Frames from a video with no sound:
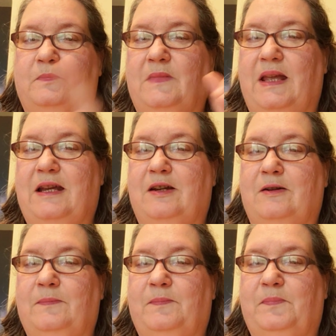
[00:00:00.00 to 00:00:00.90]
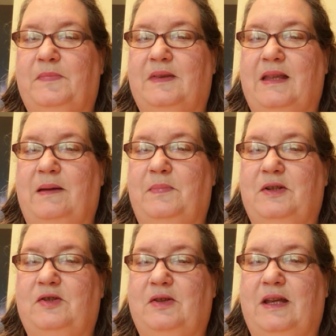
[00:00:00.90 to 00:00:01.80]
There, that
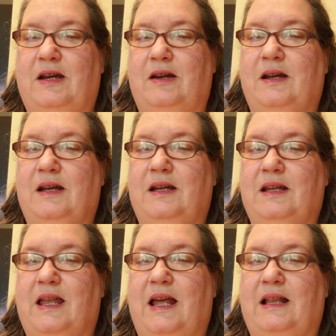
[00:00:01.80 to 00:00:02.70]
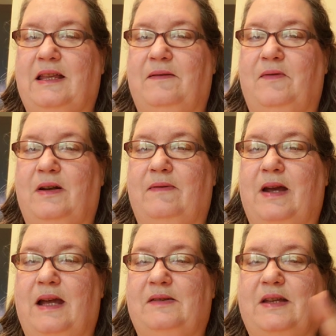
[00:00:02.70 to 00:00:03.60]
picture there, kind of like the front of our
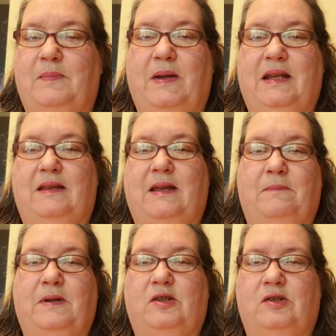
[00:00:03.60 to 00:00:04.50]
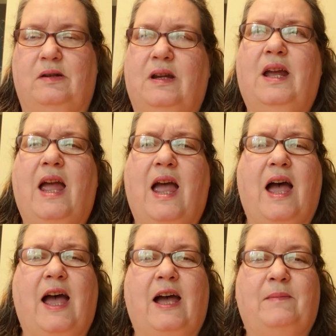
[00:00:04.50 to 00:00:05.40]
house, I painted that picture.
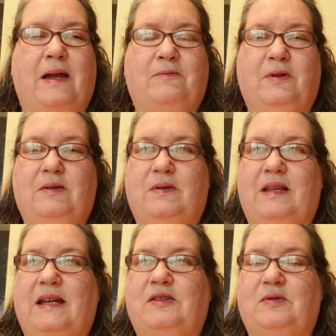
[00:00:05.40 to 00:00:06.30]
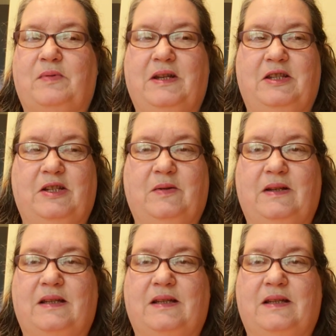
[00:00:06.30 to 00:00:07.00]
I really would like to redo it.